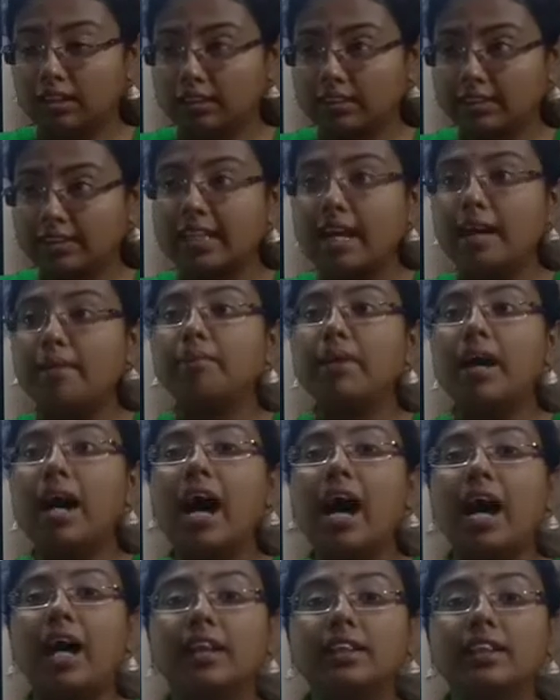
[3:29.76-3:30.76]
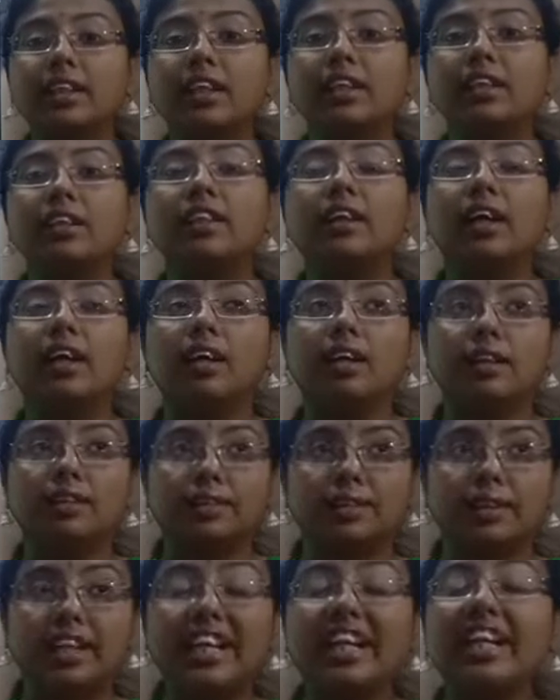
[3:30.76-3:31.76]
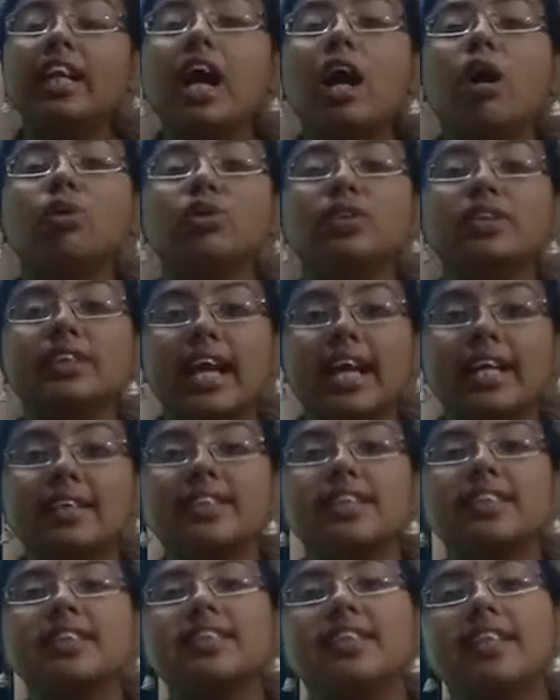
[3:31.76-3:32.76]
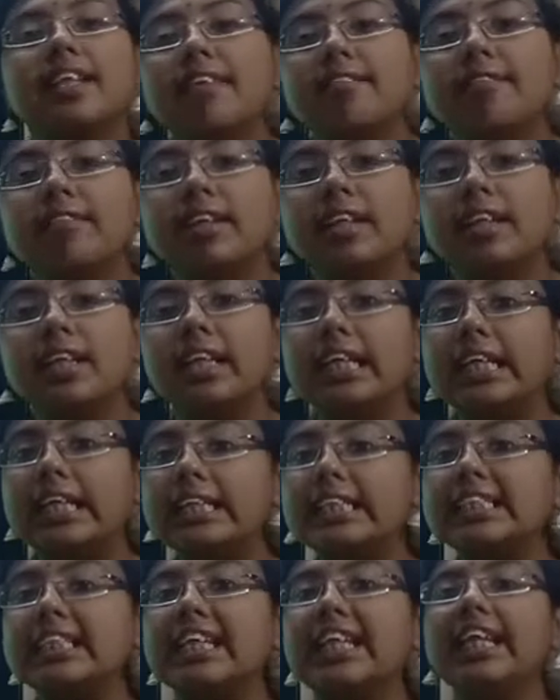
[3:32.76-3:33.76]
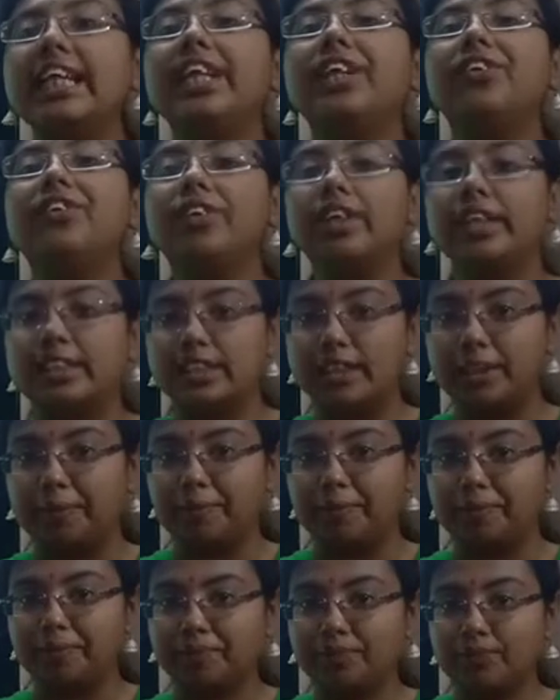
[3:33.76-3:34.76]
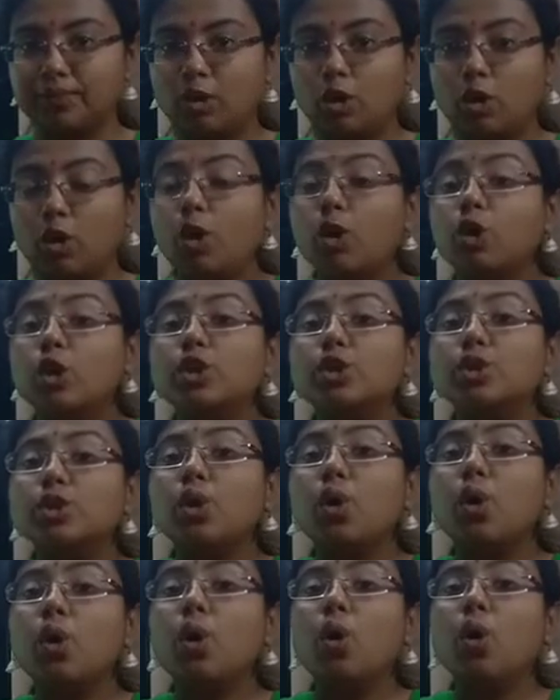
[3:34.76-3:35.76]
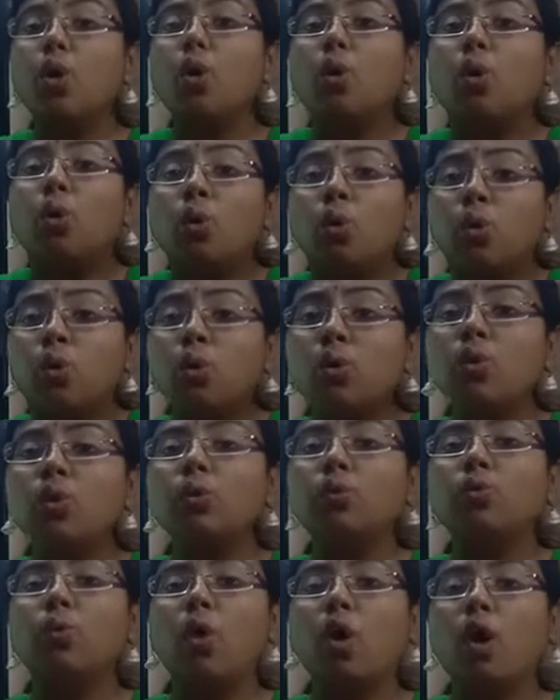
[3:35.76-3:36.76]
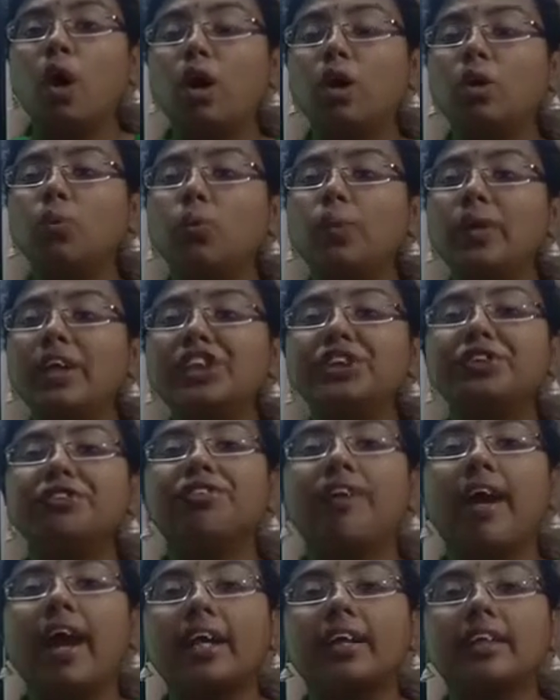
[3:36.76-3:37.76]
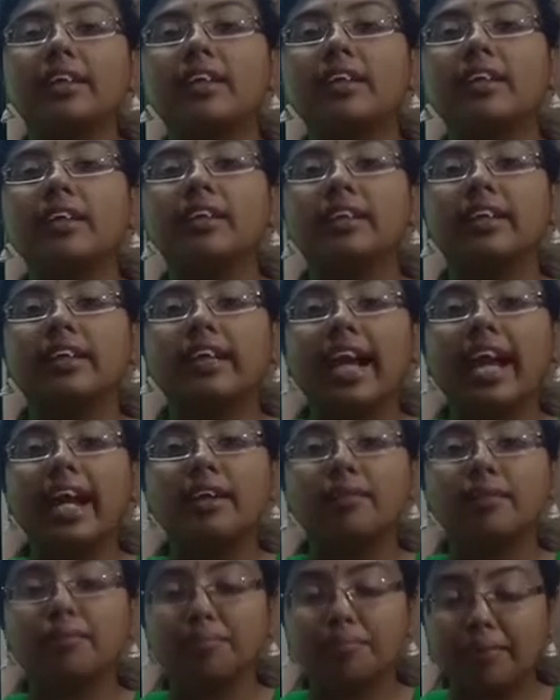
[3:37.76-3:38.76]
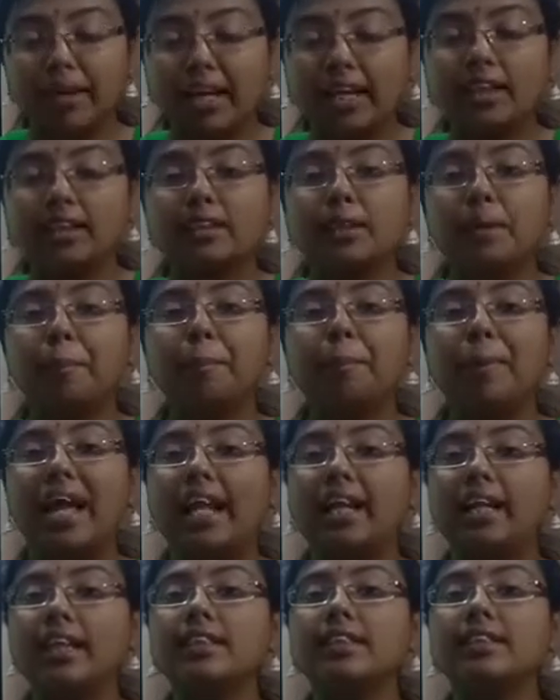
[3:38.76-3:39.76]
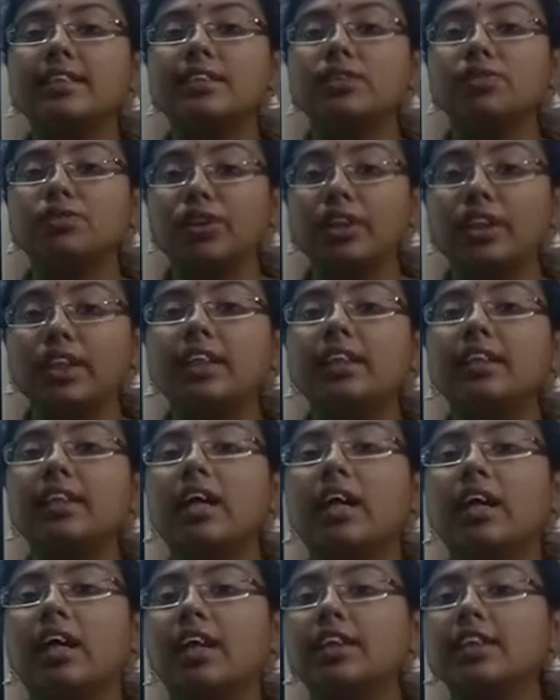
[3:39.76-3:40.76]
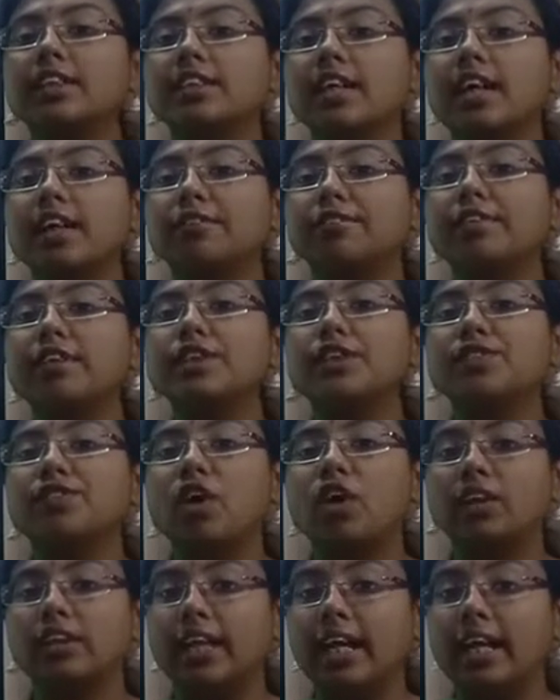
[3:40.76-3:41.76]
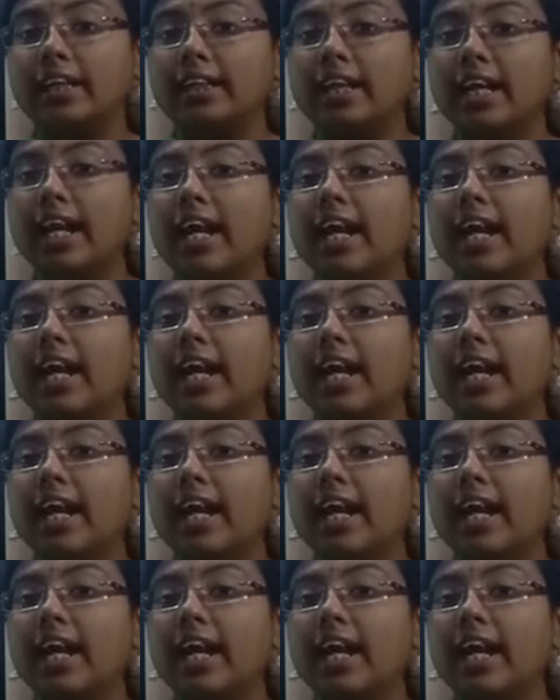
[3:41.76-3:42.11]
some other greenhouse gases level is increasing. So who or which factor can make the balance within the earth's surface for that?